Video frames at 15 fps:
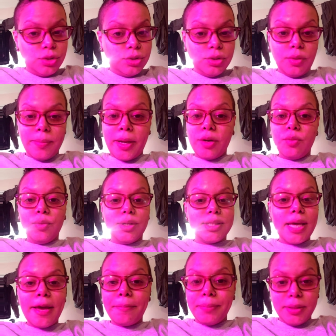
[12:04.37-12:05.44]
No matter
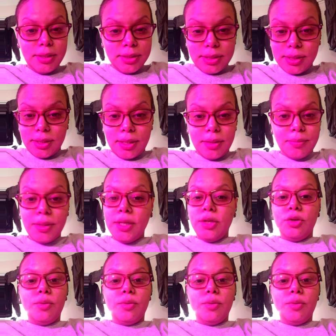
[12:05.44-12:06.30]
what's happening to them,